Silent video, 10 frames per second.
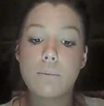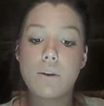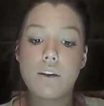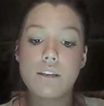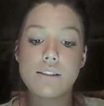
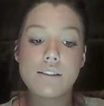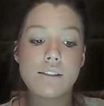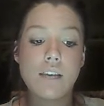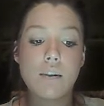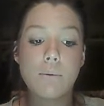community's
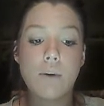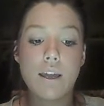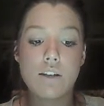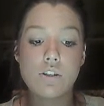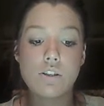sustainable
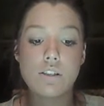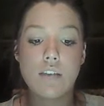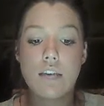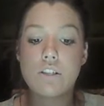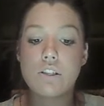attitudes
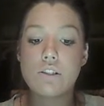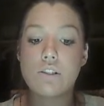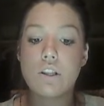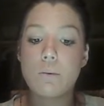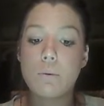and actions
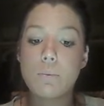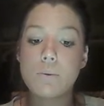so that we